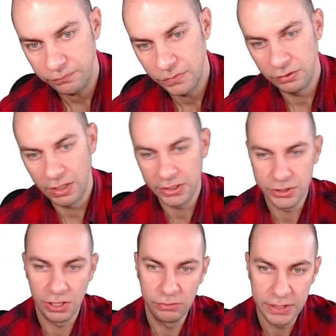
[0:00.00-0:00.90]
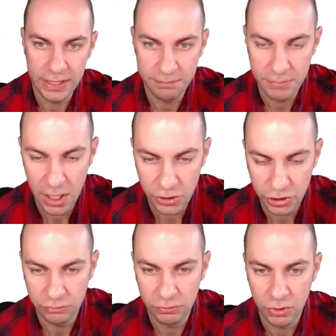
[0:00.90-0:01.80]
All right, so the
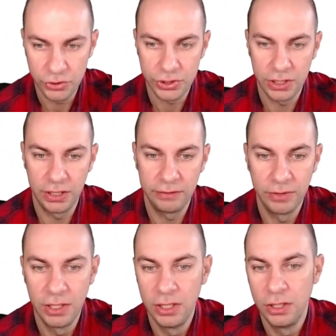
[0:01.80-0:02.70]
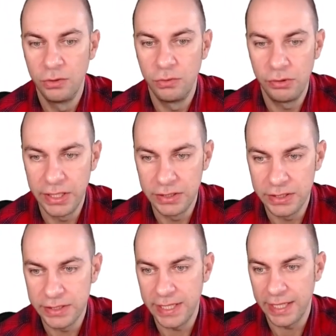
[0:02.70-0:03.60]
marginal cost curve will
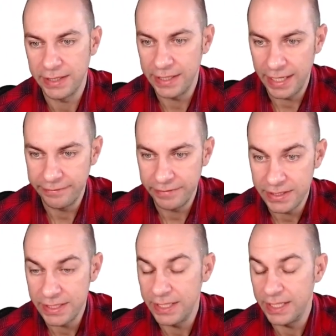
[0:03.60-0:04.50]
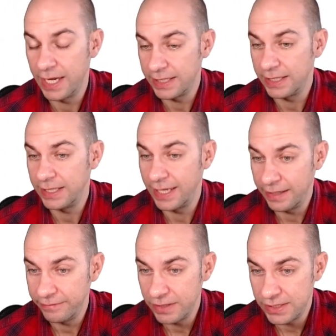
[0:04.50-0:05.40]
intersect the AVC at the
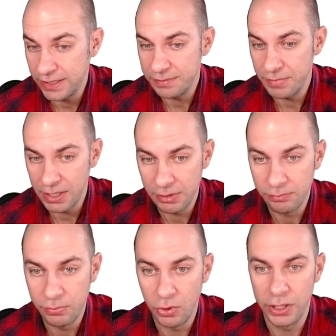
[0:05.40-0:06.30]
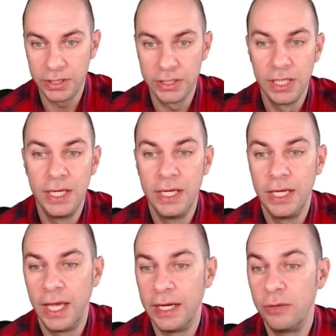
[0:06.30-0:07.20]
AVC's minimum point,
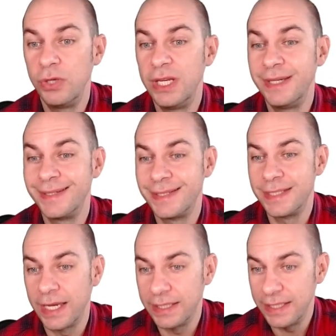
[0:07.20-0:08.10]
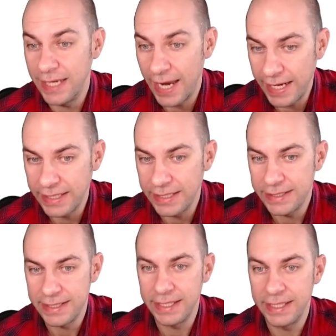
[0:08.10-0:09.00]
and it will intersect the
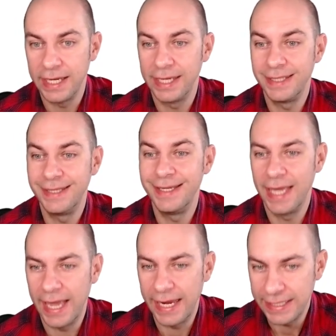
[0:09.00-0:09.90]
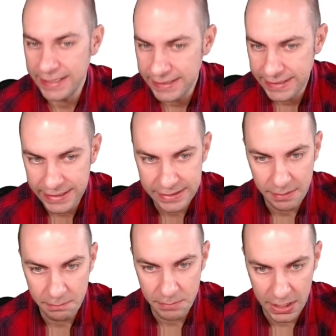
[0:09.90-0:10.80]
ADC at the ADC's
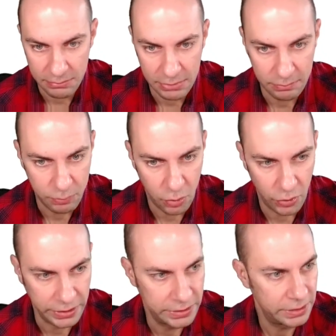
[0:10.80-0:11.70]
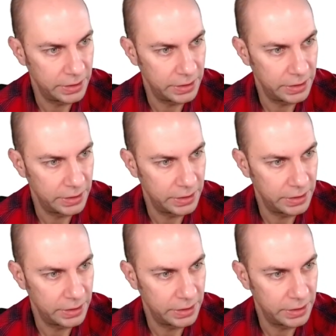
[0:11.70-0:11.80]
minimum point.